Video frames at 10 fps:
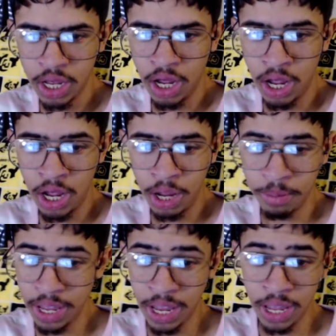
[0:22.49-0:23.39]

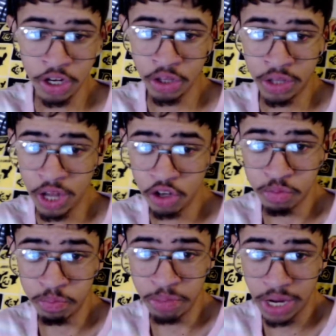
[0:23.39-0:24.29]
And
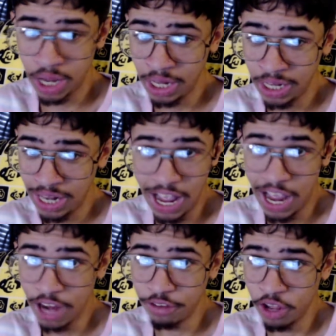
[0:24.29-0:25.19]
there's been a
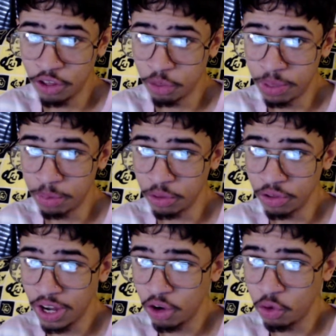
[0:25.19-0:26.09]
lot of other people
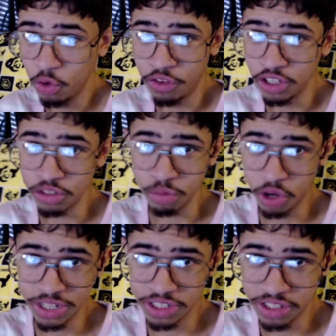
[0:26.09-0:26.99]
there who have done some
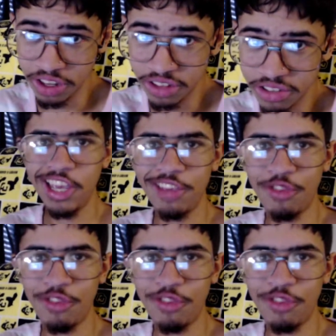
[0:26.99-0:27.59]
crazy things.